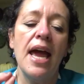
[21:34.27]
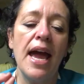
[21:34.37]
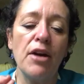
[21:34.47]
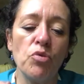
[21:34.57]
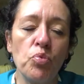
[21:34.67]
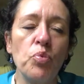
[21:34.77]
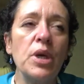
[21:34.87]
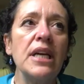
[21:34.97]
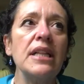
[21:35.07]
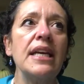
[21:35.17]
and
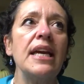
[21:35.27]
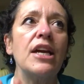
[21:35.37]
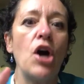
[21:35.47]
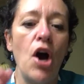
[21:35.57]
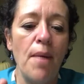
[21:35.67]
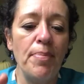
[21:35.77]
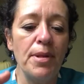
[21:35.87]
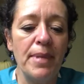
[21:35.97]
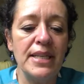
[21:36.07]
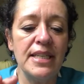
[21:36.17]
really
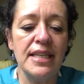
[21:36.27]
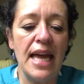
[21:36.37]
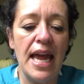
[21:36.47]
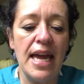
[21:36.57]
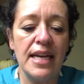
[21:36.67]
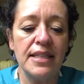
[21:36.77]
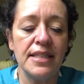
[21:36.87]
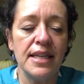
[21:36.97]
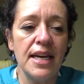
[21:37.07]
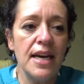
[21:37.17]
complimented, and